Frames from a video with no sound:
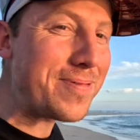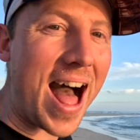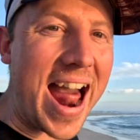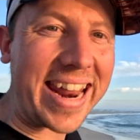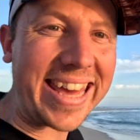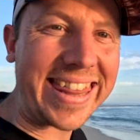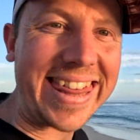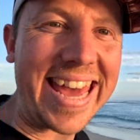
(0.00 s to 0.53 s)

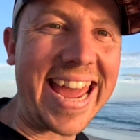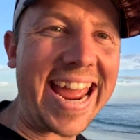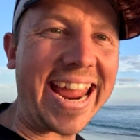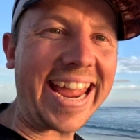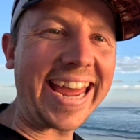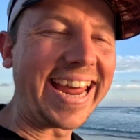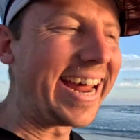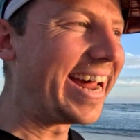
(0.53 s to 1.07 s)
bloody
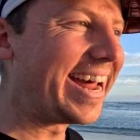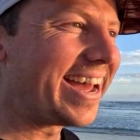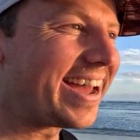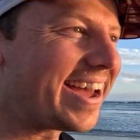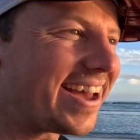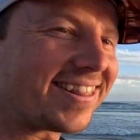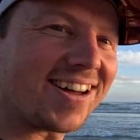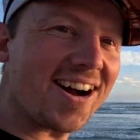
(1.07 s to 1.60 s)
thing.
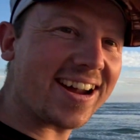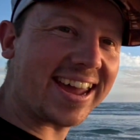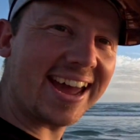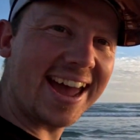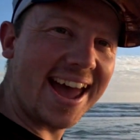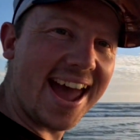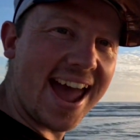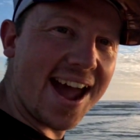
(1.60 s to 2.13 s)
Look,
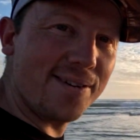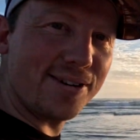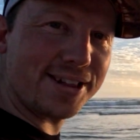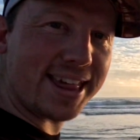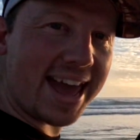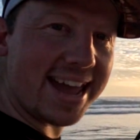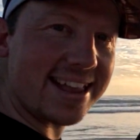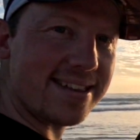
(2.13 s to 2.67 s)
it
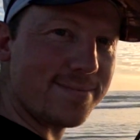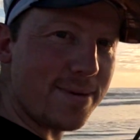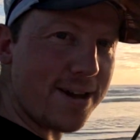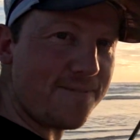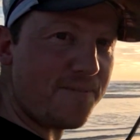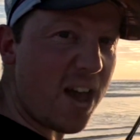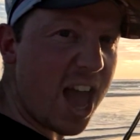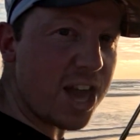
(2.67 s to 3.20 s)
was eating
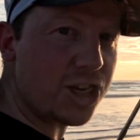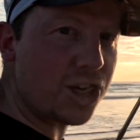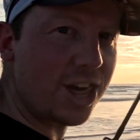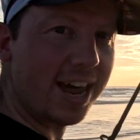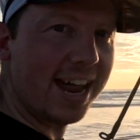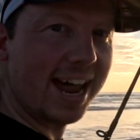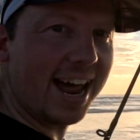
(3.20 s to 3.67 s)
me fish.